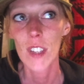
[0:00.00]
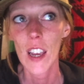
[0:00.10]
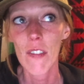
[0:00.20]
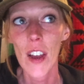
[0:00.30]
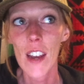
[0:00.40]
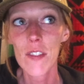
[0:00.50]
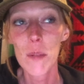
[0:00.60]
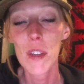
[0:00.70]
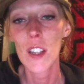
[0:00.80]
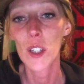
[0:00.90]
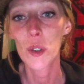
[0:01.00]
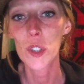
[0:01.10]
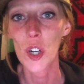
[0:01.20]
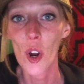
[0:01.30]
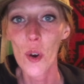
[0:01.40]
if I have to be the
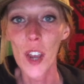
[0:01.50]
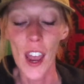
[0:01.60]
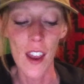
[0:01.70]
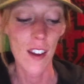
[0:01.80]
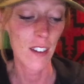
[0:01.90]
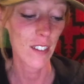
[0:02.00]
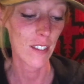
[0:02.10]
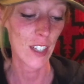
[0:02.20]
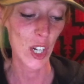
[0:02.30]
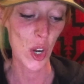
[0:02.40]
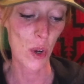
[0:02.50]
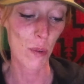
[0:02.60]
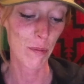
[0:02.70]
loser, okay, you know,